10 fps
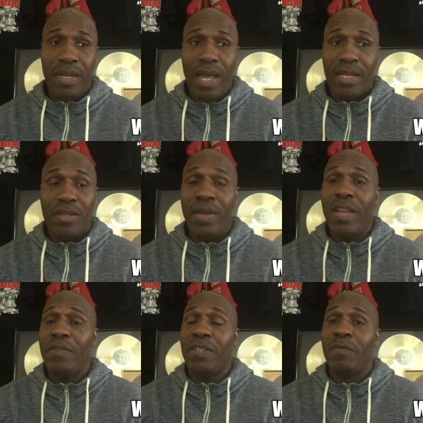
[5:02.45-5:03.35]
Like, you
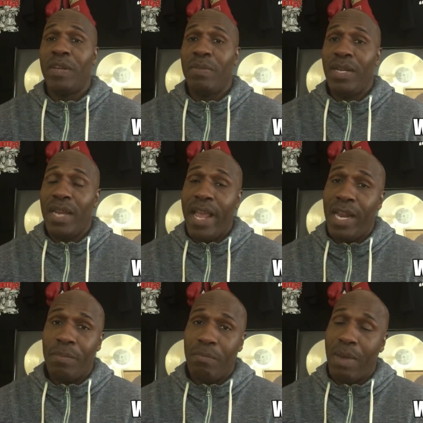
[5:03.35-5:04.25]
ain't just finna be
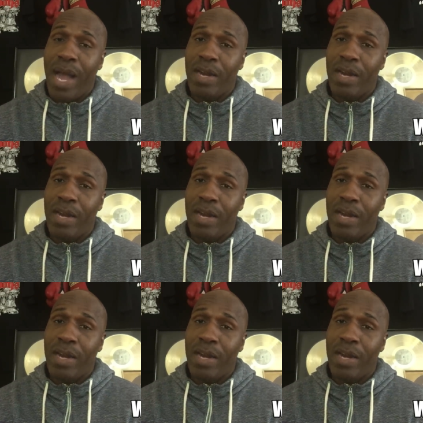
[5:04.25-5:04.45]
laying up in my